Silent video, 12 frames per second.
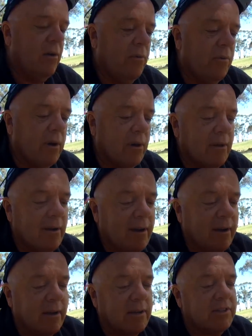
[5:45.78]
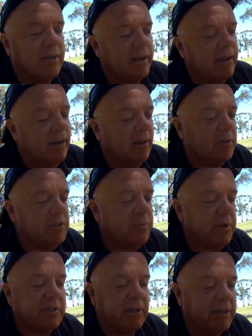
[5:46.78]
Well, I've got to say, I was
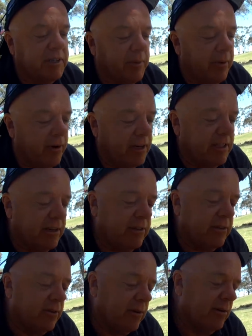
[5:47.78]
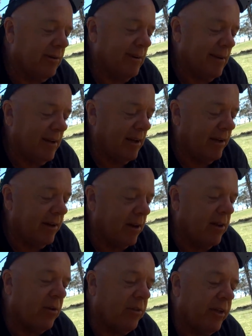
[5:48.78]
pleasantly surprised. I thought, how can a
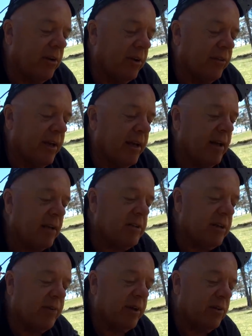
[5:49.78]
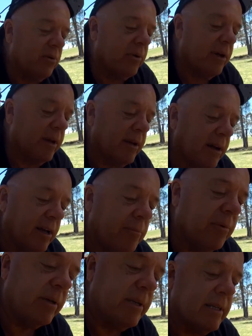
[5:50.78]
little thing like that actually record okay?
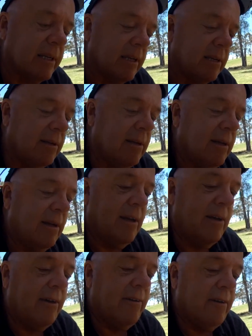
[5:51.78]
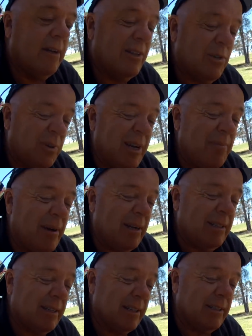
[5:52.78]
But
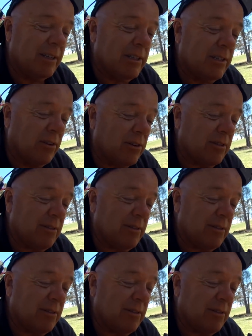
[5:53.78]
$20 these things cost.